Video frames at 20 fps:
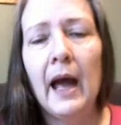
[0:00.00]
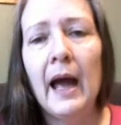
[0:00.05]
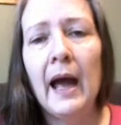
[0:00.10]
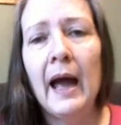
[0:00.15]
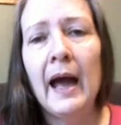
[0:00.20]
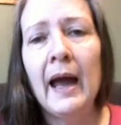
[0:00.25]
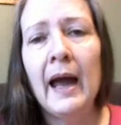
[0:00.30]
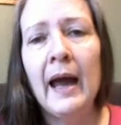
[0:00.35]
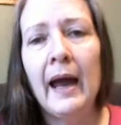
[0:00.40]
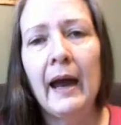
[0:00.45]

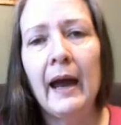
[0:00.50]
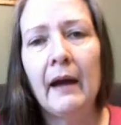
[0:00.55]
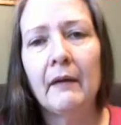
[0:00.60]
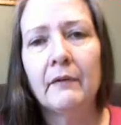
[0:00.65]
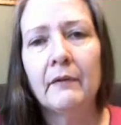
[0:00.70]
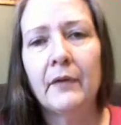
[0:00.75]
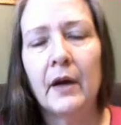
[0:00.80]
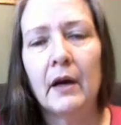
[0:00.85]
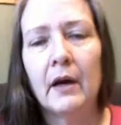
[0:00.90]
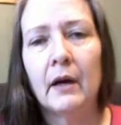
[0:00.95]

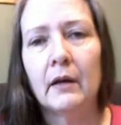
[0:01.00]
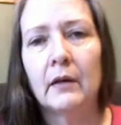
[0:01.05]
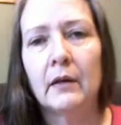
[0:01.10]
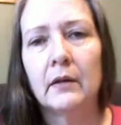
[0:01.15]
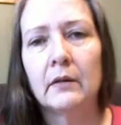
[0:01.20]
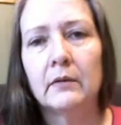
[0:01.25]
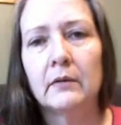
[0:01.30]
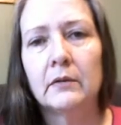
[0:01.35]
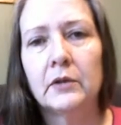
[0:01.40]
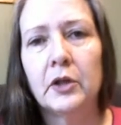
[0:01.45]

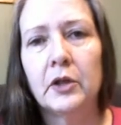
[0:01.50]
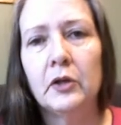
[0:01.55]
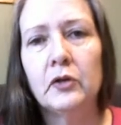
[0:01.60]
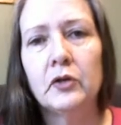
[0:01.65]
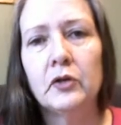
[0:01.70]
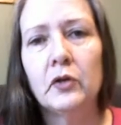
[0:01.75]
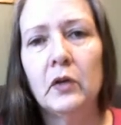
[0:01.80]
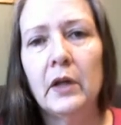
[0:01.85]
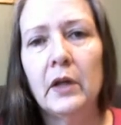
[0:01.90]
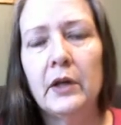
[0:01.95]
have 2
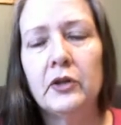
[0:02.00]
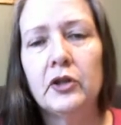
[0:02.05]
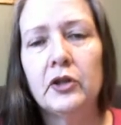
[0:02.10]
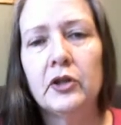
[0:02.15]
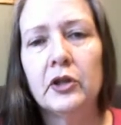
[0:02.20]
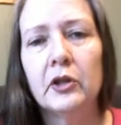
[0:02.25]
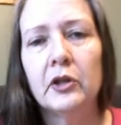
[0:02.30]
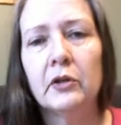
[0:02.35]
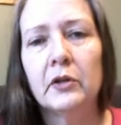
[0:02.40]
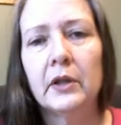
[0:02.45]
school-age
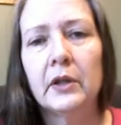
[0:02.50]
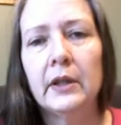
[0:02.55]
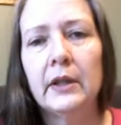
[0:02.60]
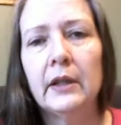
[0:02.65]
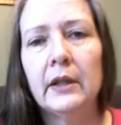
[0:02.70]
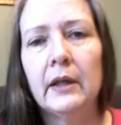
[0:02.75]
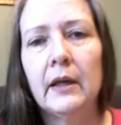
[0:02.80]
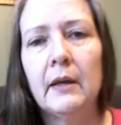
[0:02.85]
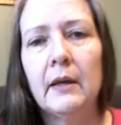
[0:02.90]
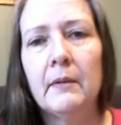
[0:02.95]

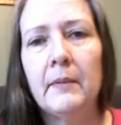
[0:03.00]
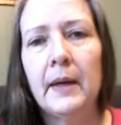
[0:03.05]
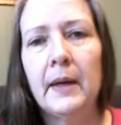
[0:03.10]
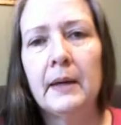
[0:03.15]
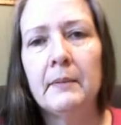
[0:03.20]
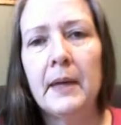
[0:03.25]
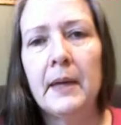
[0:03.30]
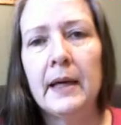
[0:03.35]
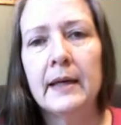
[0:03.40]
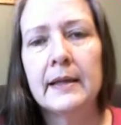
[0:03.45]
children, me
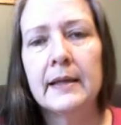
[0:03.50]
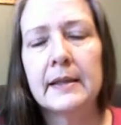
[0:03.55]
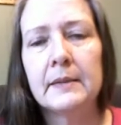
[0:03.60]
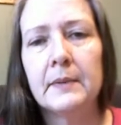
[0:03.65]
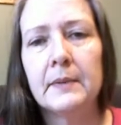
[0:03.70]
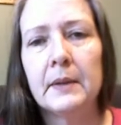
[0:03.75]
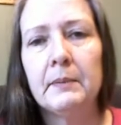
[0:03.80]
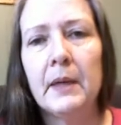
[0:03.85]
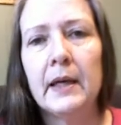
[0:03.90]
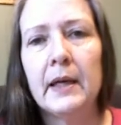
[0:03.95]
and my
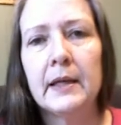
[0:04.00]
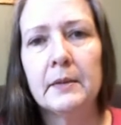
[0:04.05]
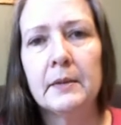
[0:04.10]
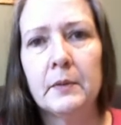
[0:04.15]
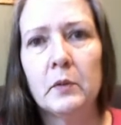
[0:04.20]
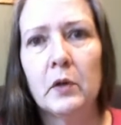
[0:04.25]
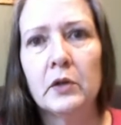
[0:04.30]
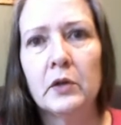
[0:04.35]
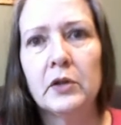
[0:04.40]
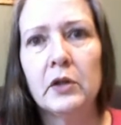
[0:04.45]
husband. My
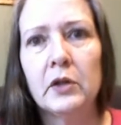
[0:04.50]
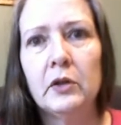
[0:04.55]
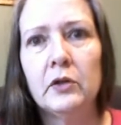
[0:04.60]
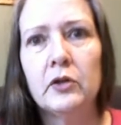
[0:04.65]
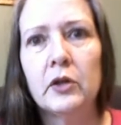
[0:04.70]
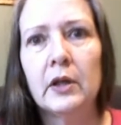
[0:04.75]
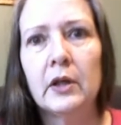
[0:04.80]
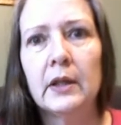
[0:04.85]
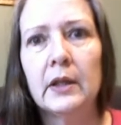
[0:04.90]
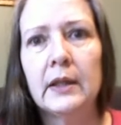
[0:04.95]
husband works on a
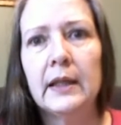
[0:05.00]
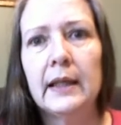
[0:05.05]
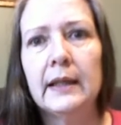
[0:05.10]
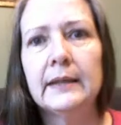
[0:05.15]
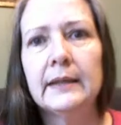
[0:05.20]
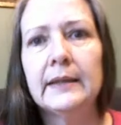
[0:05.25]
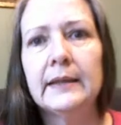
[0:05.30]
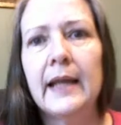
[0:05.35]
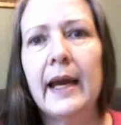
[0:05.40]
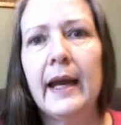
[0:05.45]
truck
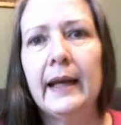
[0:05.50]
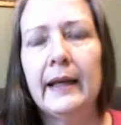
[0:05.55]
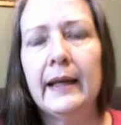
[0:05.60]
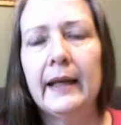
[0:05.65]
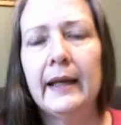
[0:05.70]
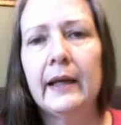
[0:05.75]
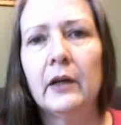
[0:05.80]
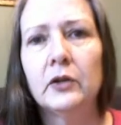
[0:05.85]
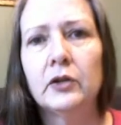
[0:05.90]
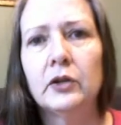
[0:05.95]
lines and
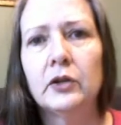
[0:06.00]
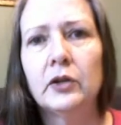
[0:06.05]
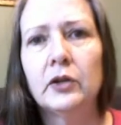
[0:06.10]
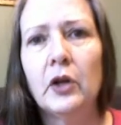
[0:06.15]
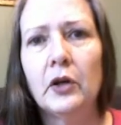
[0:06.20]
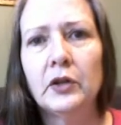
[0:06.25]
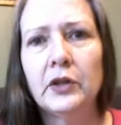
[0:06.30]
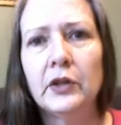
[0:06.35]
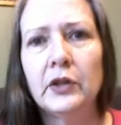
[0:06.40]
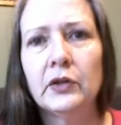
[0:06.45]
he goes to
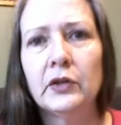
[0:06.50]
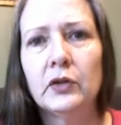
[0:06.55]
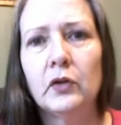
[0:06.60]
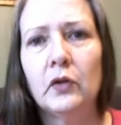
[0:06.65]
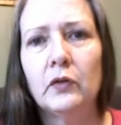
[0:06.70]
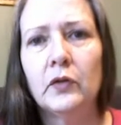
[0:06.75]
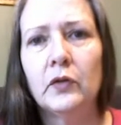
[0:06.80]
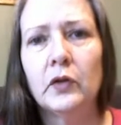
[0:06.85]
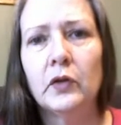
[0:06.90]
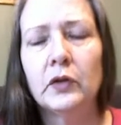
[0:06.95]
nursing
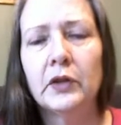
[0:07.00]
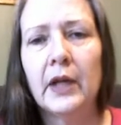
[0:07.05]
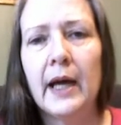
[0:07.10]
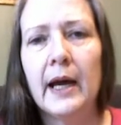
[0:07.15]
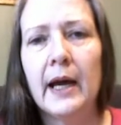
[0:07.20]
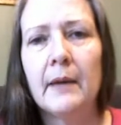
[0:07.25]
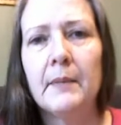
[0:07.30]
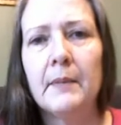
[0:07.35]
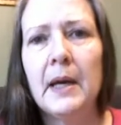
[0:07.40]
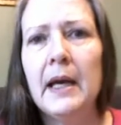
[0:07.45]
school
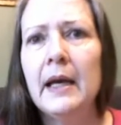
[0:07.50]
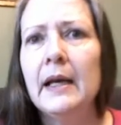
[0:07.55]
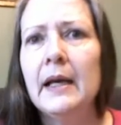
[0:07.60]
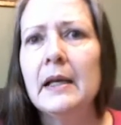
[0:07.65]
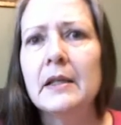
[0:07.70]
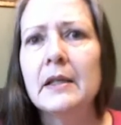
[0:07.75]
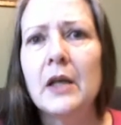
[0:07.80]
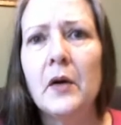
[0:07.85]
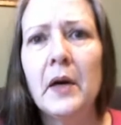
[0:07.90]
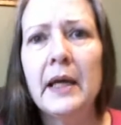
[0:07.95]
full-time.
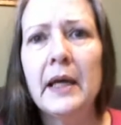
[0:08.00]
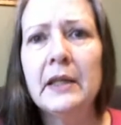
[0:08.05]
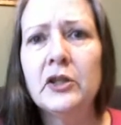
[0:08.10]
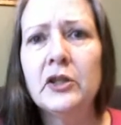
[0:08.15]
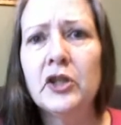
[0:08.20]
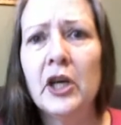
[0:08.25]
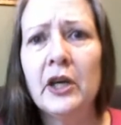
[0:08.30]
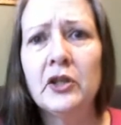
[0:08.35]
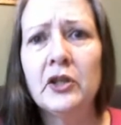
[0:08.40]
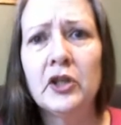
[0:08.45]
So he's
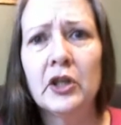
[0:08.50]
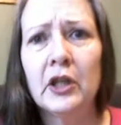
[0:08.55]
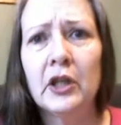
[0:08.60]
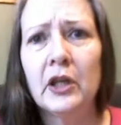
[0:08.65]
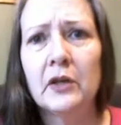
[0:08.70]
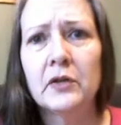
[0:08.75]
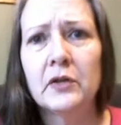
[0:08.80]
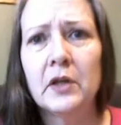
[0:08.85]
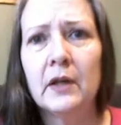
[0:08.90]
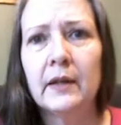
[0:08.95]
changing
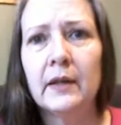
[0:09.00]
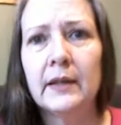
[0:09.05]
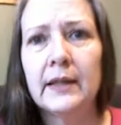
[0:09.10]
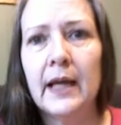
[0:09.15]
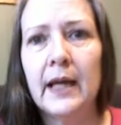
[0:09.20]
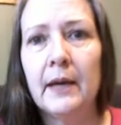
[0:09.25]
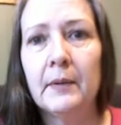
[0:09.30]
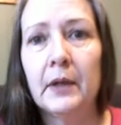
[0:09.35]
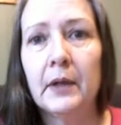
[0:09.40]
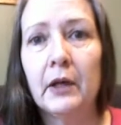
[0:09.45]
clothes all the
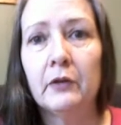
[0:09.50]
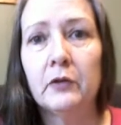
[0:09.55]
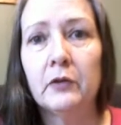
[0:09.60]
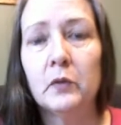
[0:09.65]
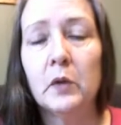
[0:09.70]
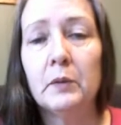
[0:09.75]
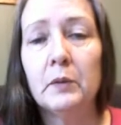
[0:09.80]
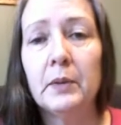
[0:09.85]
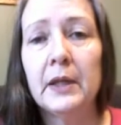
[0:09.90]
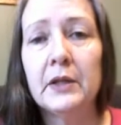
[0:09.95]
time to go
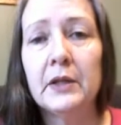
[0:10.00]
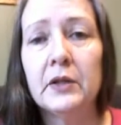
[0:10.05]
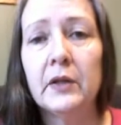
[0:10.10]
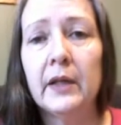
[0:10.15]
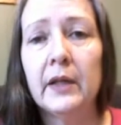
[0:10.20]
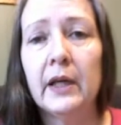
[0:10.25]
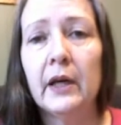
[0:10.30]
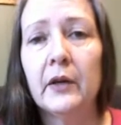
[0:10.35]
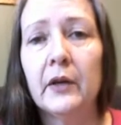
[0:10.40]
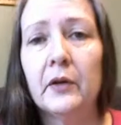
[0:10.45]
from one place to
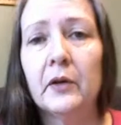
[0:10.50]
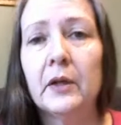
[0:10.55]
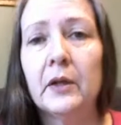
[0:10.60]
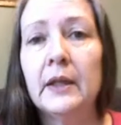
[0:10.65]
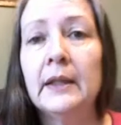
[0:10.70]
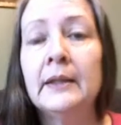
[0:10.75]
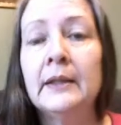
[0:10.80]
the other.